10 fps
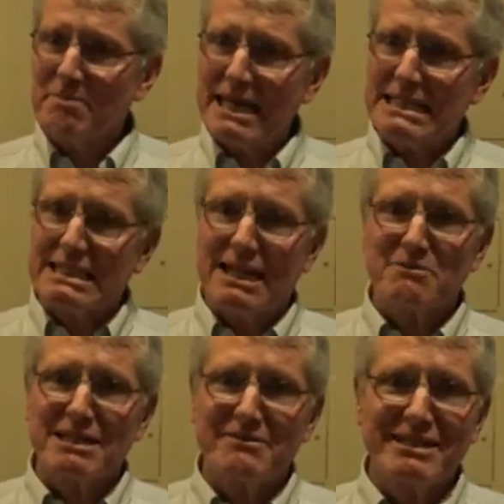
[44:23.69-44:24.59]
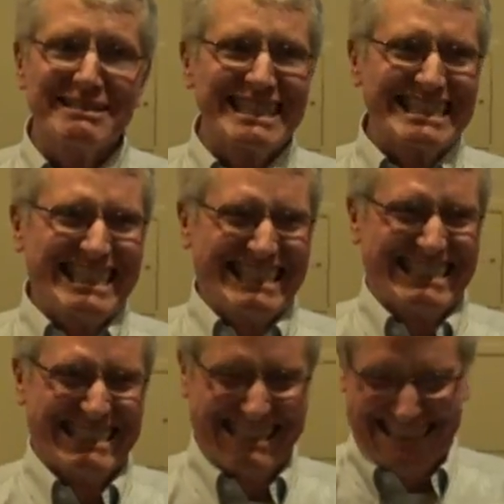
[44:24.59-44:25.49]
I
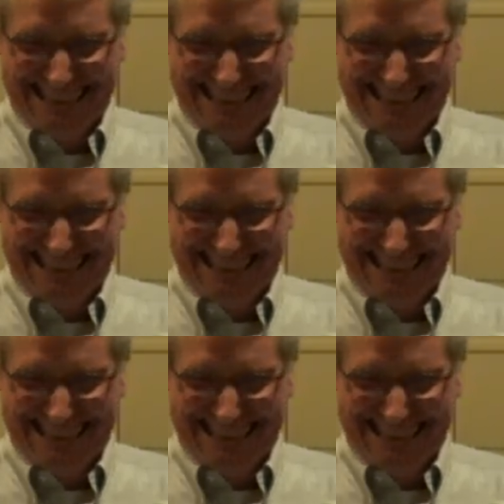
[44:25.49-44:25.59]
got